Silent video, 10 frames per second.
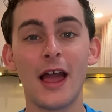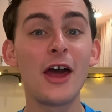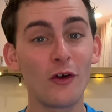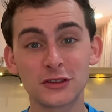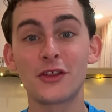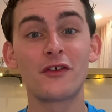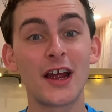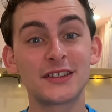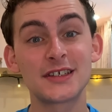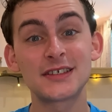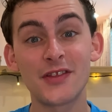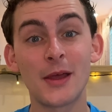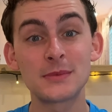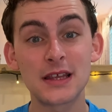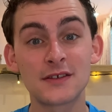And also the writers said
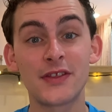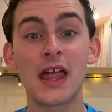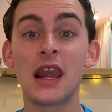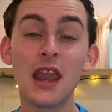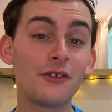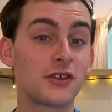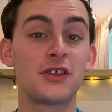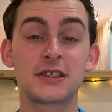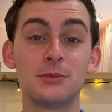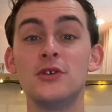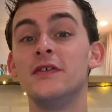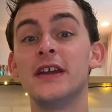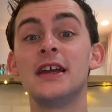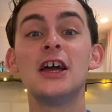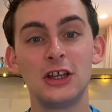themselves that they loved this movie,